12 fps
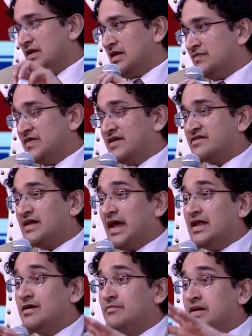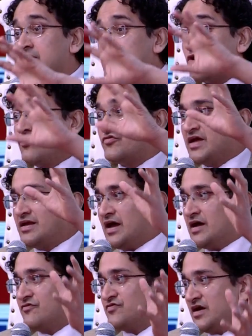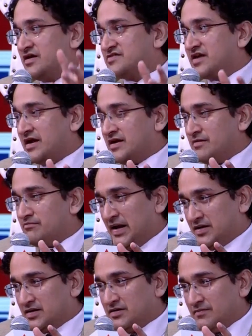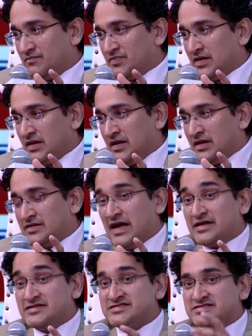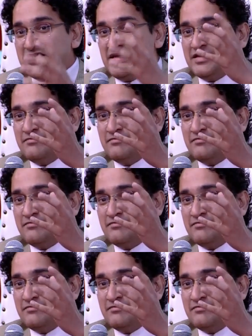There's an element of their life that is getting better that is seen